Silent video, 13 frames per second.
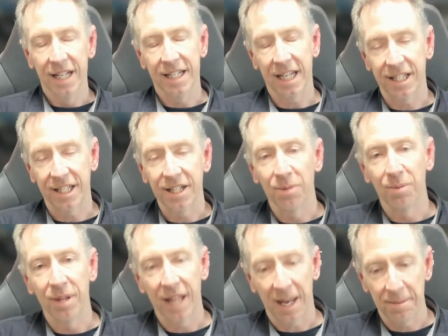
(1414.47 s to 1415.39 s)
testing
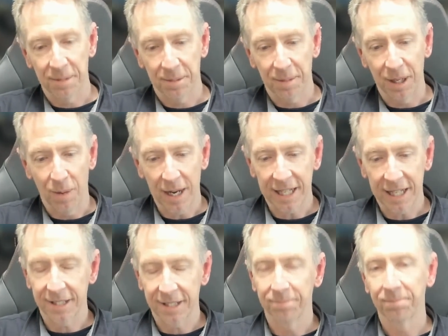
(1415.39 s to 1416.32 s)
them with M Speed
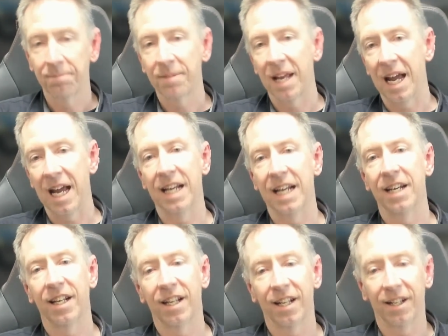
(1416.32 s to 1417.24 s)
Wax.
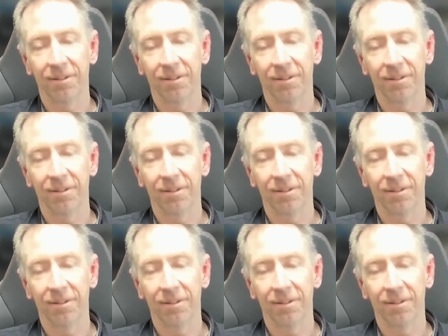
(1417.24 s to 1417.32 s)
And